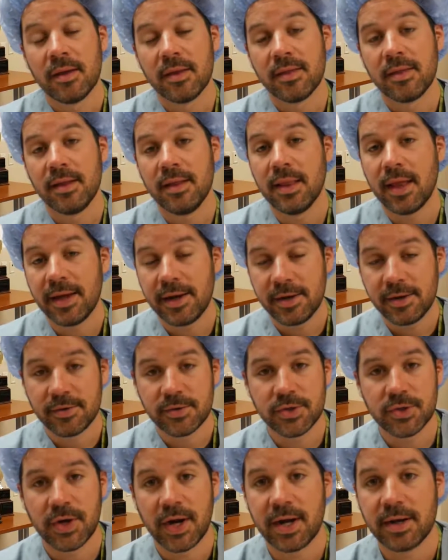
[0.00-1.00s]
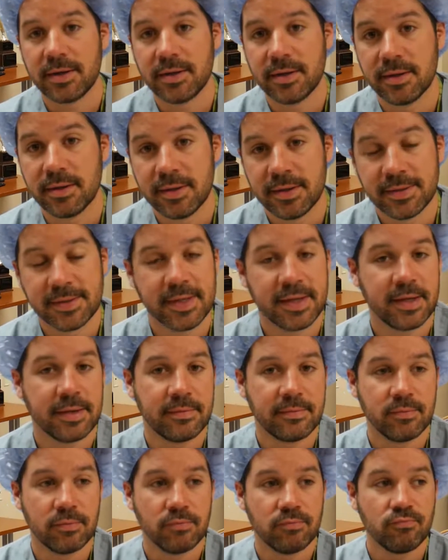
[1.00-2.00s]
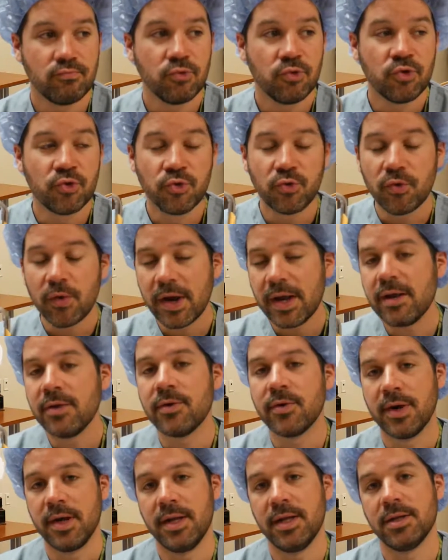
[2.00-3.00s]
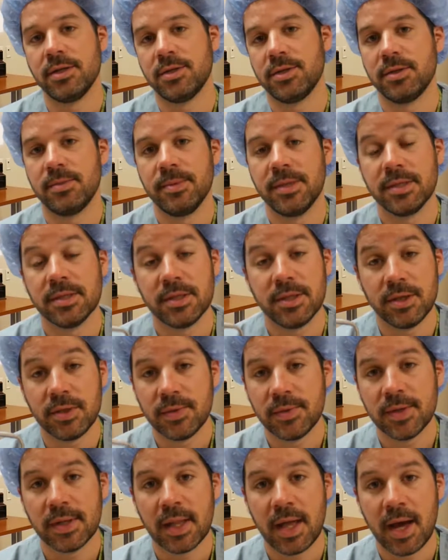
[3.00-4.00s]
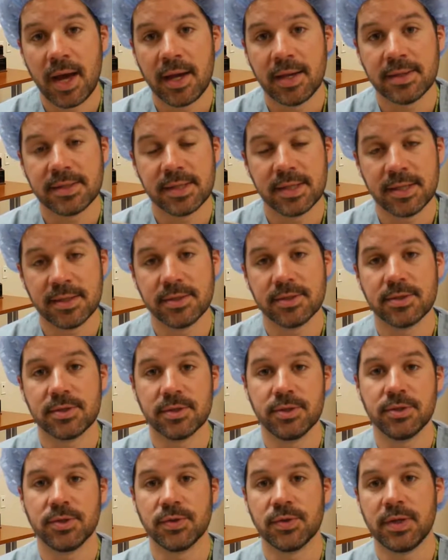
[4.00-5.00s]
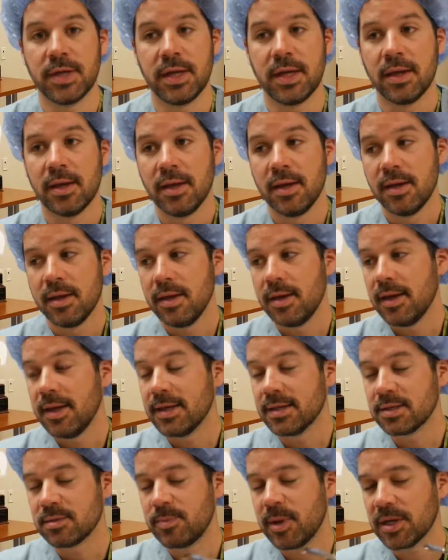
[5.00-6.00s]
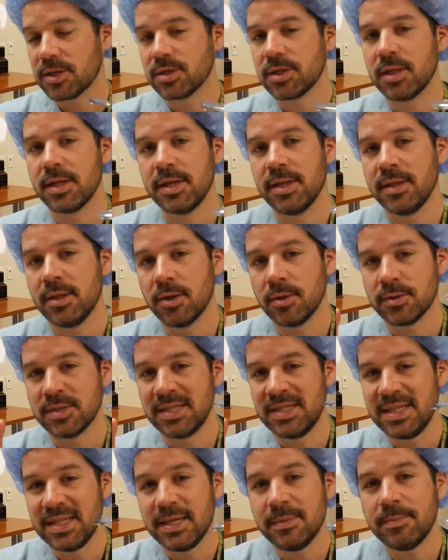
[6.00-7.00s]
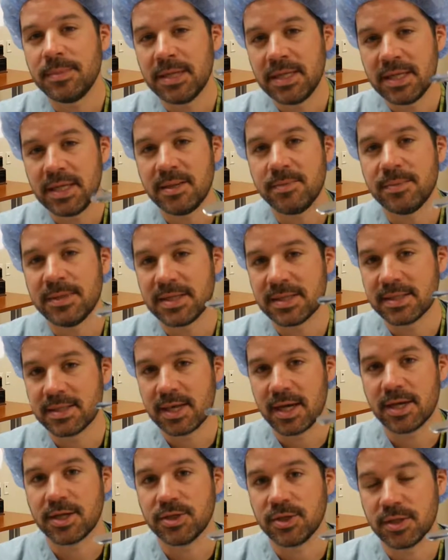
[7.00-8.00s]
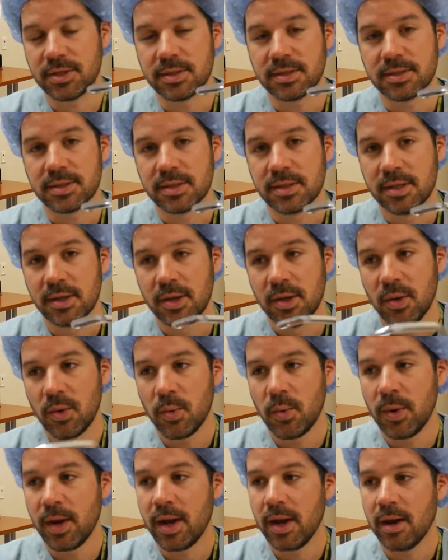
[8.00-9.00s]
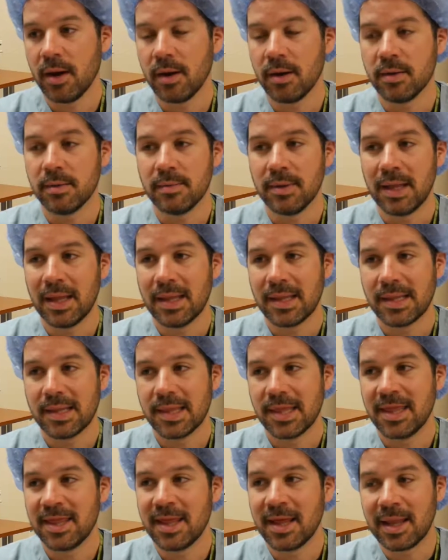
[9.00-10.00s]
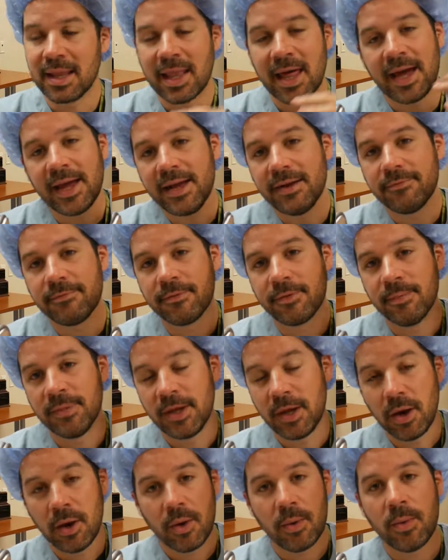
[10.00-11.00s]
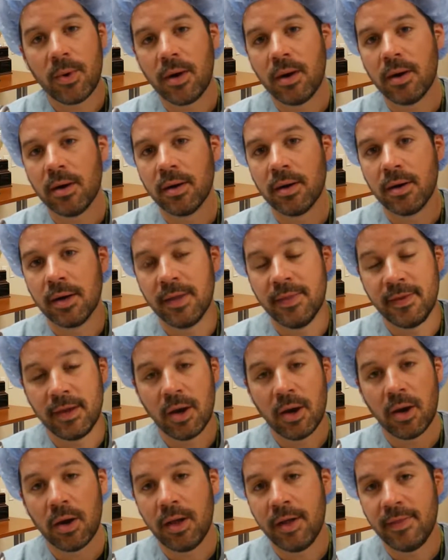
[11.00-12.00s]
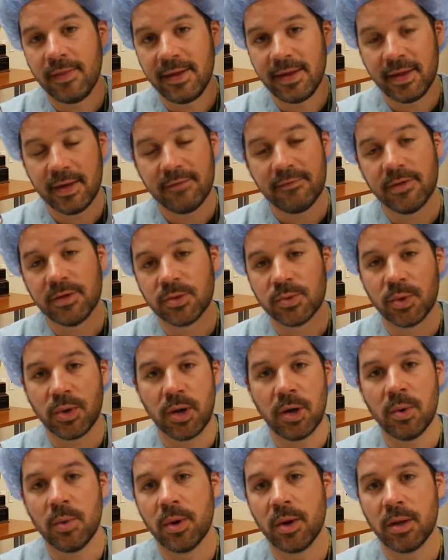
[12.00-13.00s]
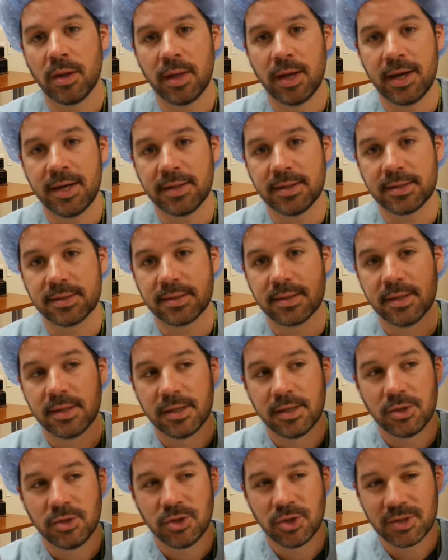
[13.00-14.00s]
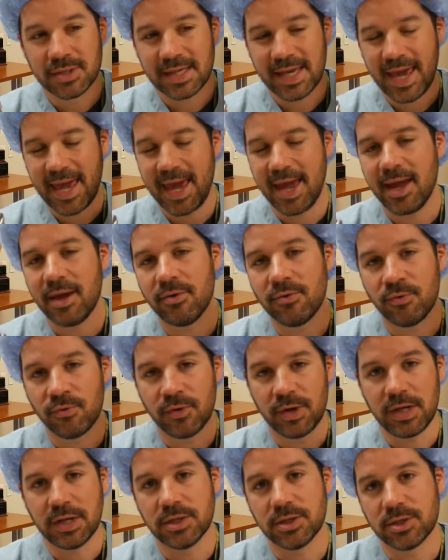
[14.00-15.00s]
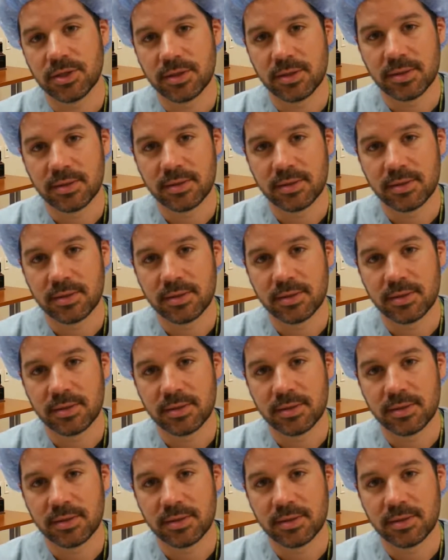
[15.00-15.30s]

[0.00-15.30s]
The lighted retractor is a great instrument to utilize in surgery, especially in those deep dissections where the light from the OR and the individual OR lights just can't reach.